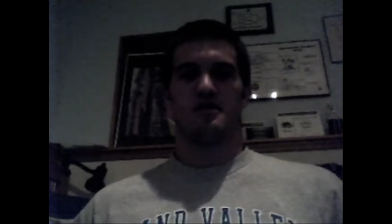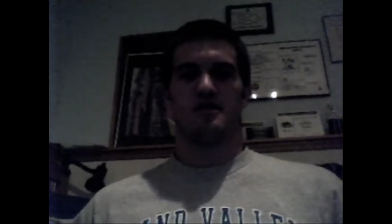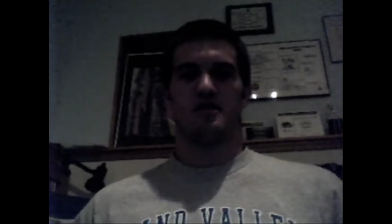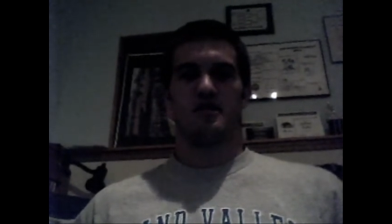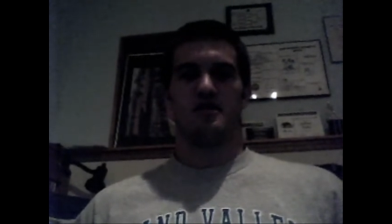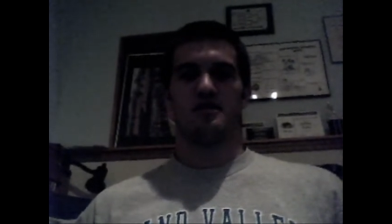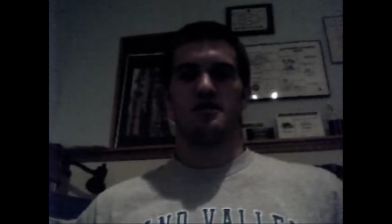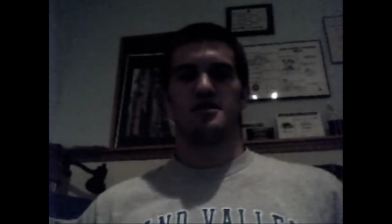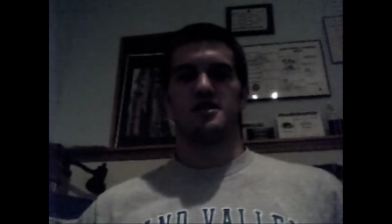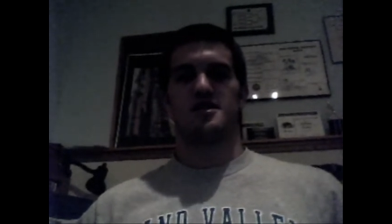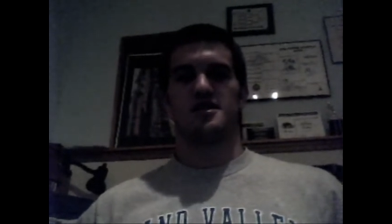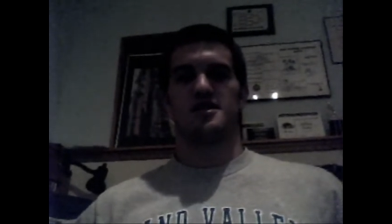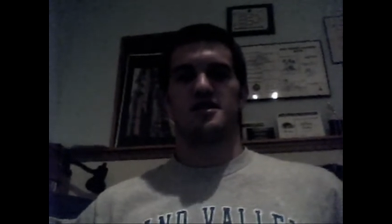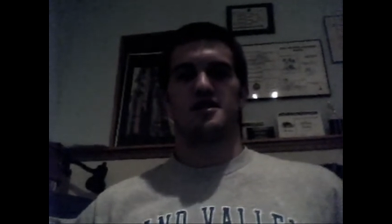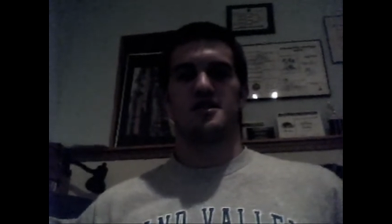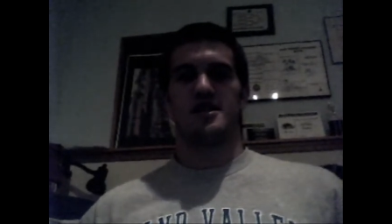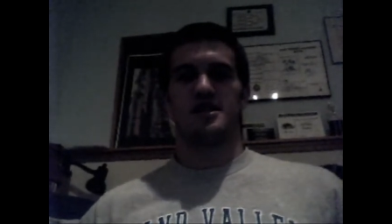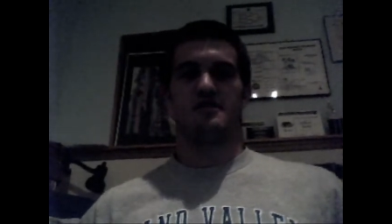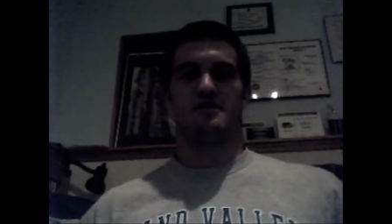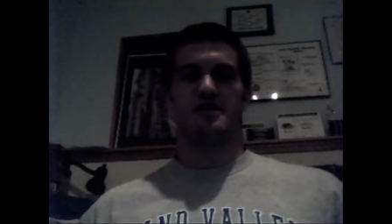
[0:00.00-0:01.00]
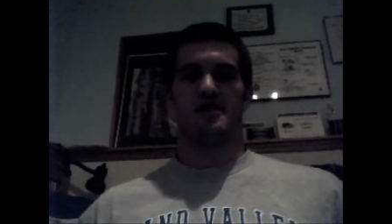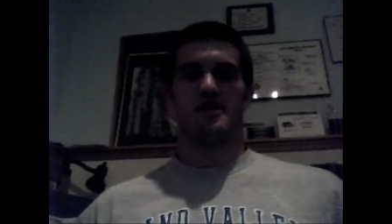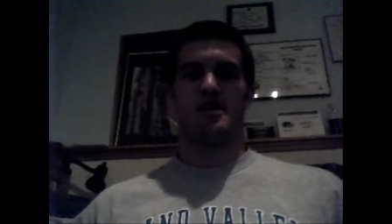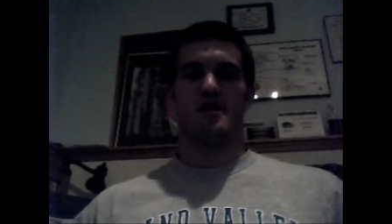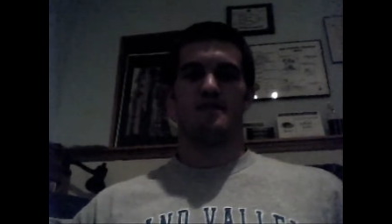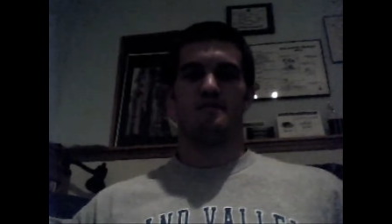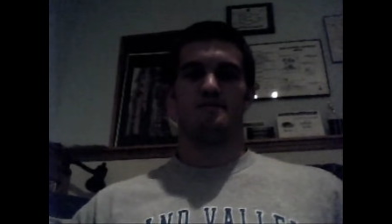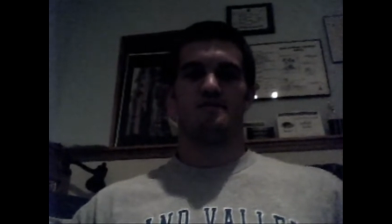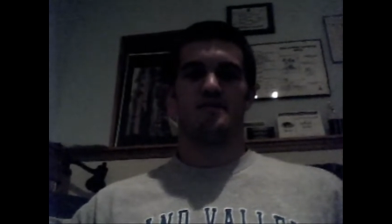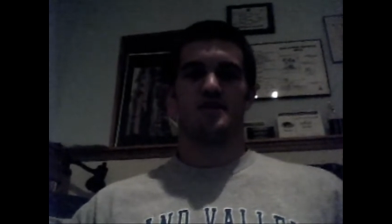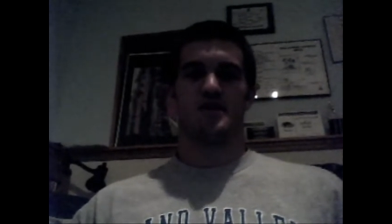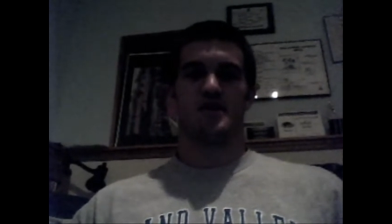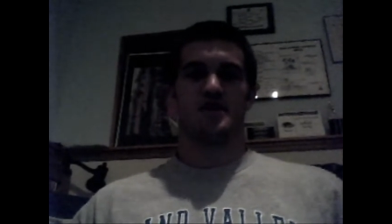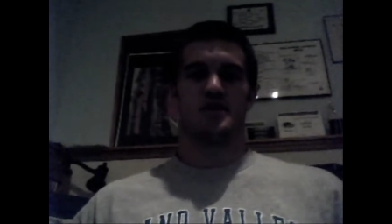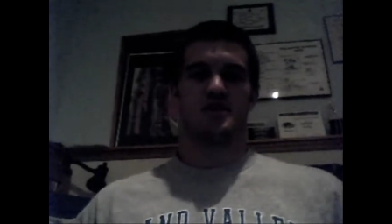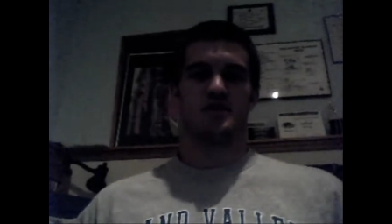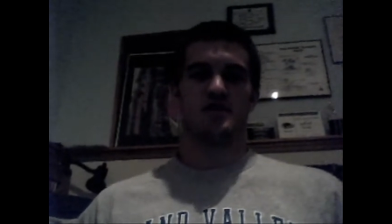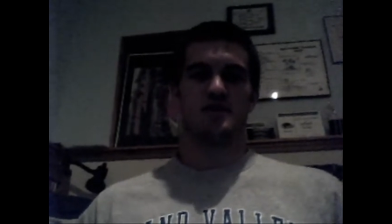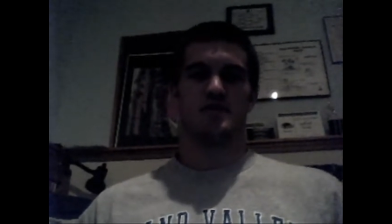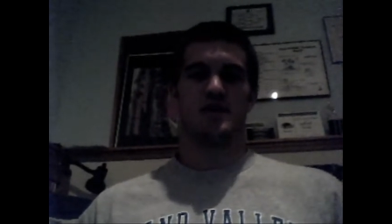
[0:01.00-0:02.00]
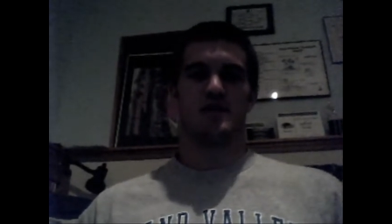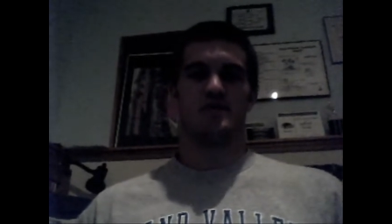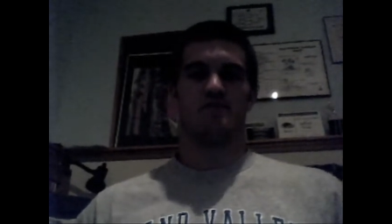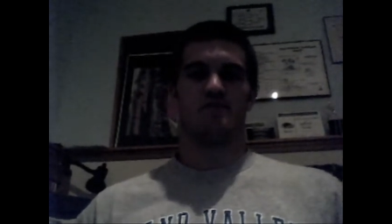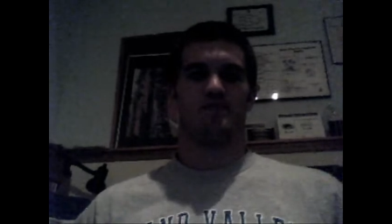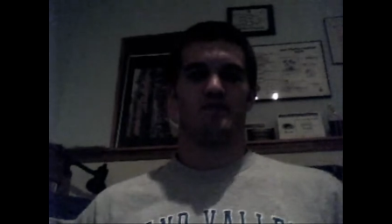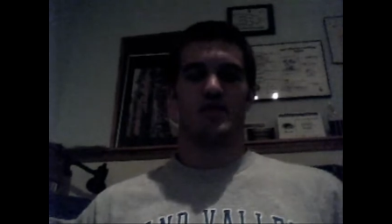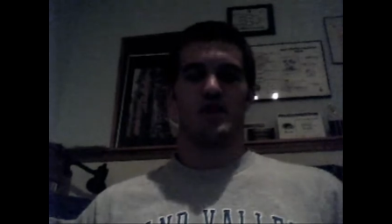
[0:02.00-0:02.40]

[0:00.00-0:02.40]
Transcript: no, this is a Saturday game. Excuse me.